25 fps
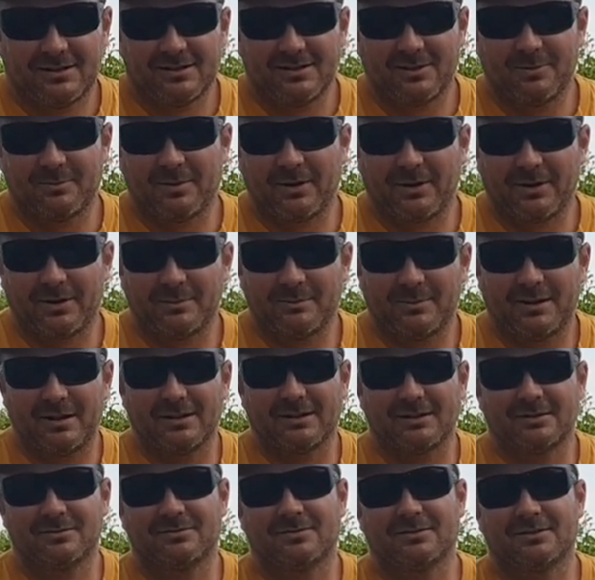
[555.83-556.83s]
your pocket
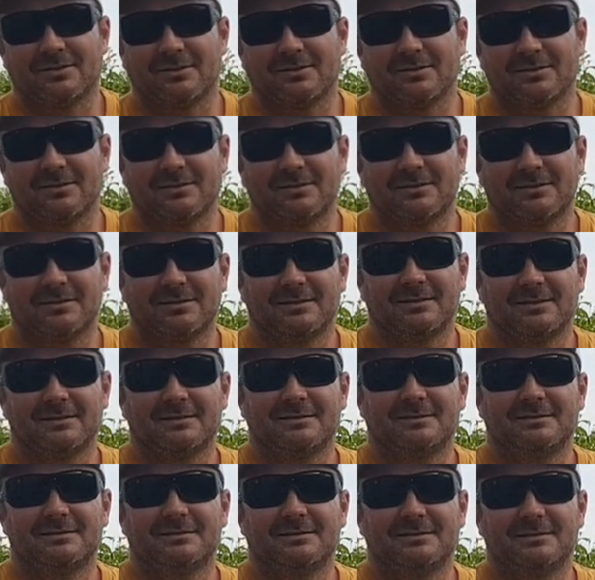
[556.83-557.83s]
money for
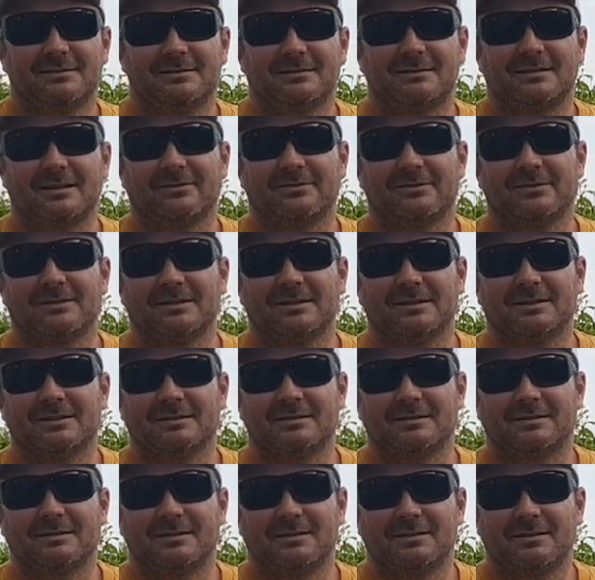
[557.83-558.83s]
seven
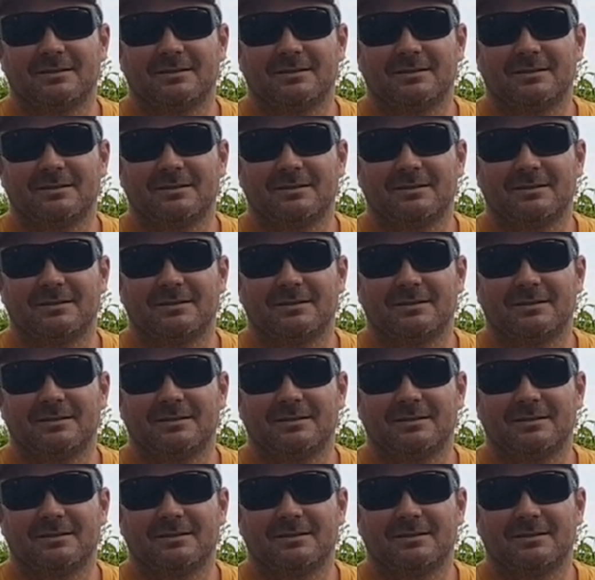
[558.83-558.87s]
years.